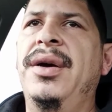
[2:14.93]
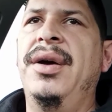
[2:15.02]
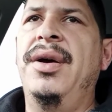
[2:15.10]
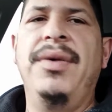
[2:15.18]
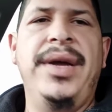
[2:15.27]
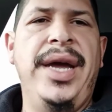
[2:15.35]

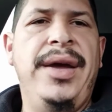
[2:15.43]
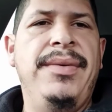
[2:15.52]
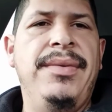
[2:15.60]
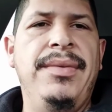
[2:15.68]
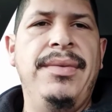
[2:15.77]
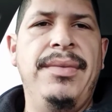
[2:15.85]
Okay.
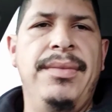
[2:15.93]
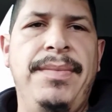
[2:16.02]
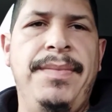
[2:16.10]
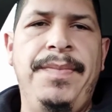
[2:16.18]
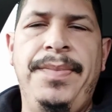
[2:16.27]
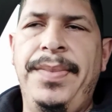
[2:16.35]

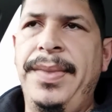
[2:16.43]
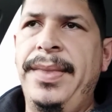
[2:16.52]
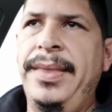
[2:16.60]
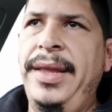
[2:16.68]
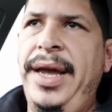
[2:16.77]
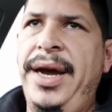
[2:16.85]

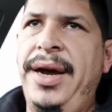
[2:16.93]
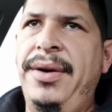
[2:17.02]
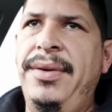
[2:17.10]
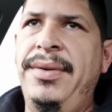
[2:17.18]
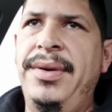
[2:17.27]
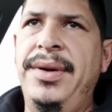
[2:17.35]

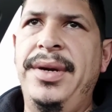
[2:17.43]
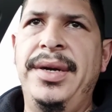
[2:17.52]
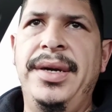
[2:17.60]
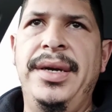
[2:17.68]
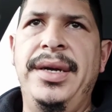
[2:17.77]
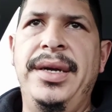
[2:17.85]
Now,
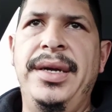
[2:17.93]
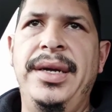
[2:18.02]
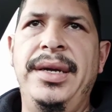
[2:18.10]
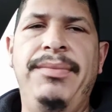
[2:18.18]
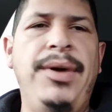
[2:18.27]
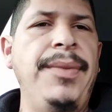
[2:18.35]

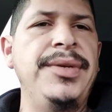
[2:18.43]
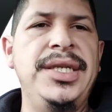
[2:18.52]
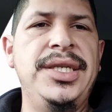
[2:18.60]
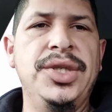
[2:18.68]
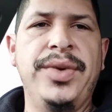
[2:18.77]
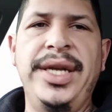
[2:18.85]

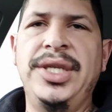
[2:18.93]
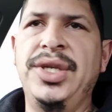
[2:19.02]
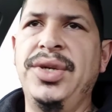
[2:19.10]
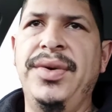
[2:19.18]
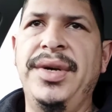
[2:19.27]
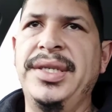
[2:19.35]
Proposition
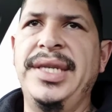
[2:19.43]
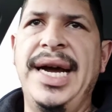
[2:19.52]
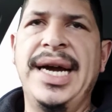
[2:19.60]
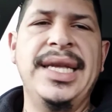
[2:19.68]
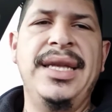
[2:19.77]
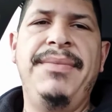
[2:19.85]
22 is not
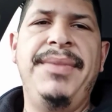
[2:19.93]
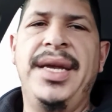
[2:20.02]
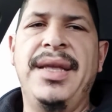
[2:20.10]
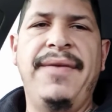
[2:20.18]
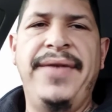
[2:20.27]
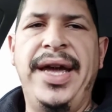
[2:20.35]
going to be in
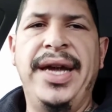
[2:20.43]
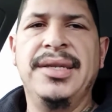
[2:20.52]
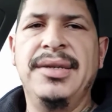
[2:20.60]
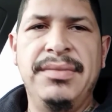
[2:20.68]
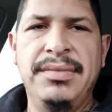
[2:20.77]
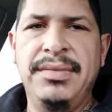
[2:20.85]
effect
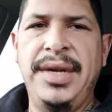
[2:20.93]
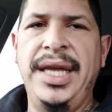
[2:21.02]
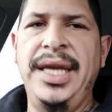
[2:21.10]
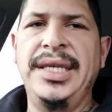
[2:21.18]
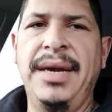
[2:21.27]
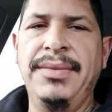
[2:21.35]

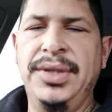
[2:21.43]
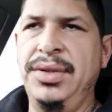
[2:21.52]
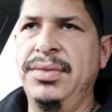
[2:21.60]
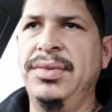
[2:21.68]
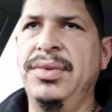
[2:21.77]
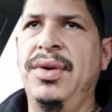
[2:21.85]
anytime
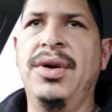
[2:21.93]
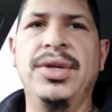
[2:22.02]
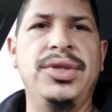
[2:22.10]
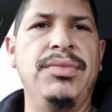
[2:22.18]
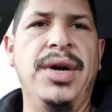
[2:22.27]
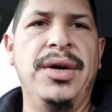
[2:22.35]
soon or
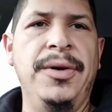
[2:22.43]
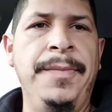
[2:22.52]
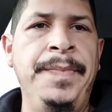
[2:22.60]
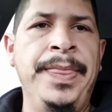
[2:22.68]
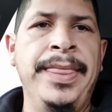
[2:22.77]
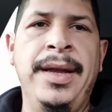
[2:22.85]
tomorrow.
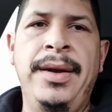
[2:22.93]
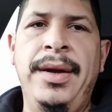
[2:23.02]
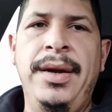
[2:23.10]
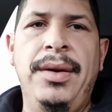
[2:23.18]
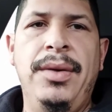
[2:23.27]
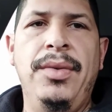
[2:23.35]

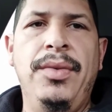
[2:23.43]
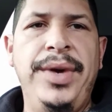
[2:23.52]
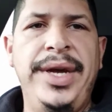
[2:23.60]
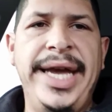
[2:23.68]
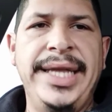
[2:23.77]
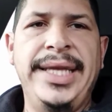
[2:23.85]
We
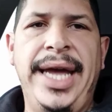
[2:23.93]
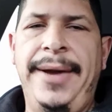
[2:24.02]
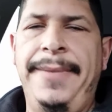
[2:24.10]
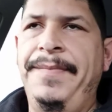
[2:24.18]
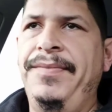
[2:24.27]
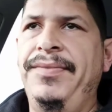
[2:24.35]
get that.
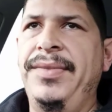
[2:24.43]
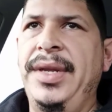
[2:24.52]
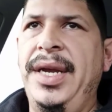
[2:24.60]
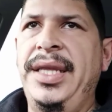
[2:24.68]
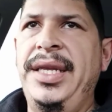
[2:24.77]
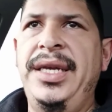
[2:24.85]

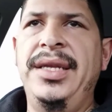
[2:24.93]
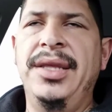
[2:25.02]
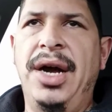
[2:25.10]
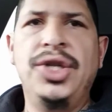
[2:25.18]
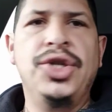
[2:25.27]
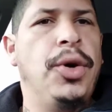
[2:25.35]
Any
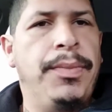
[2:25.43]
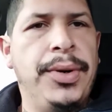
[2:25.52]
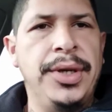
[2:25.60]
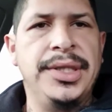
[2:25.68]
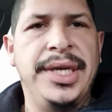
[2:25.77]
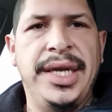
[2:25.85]
logical
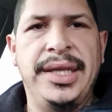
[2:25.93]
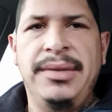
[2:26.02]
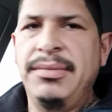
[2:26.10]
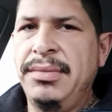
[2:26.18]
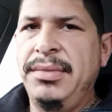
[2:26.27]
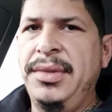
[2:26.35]
person
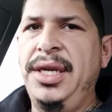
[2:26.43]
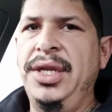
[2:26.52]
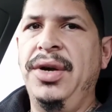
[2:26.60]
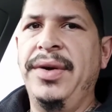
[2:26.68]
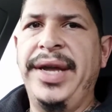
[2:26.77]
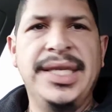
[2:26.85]
you
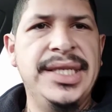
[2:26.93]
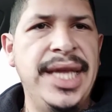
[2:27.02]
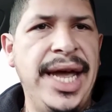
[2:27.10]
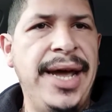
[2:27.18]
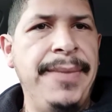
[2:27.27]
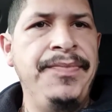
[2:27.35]
know gets that.